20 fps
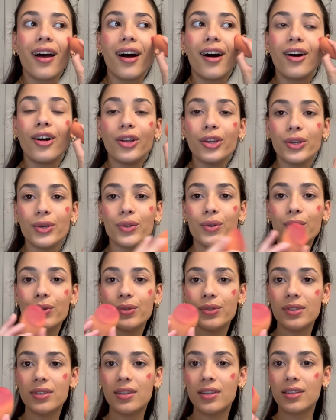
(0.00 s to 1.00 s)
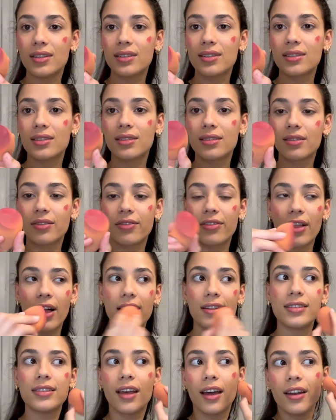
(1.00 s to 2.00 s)
I'll use this
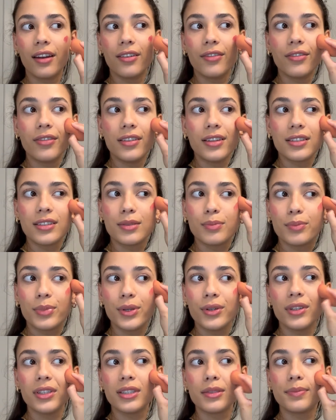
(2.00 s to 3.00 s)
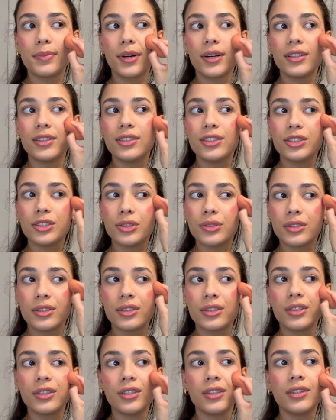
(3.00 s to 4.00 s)
flat side of this beauty sponge
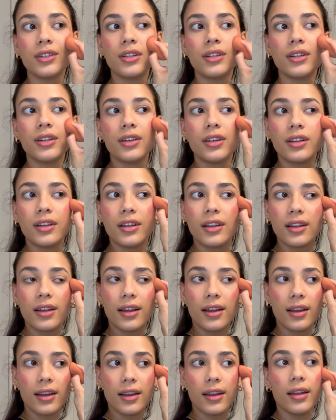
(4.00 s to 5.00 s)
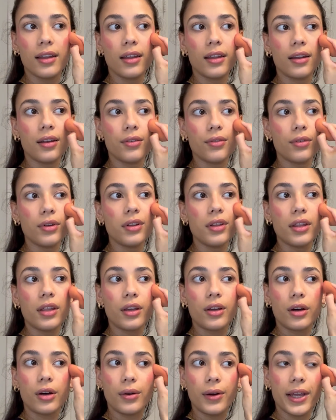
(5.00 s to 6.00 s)
and really
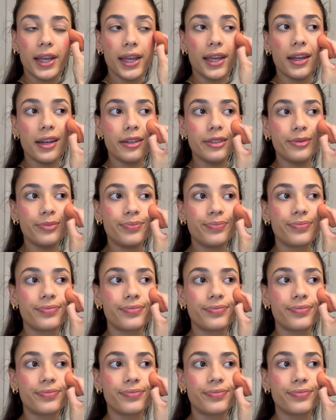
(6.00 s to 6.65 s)
go in.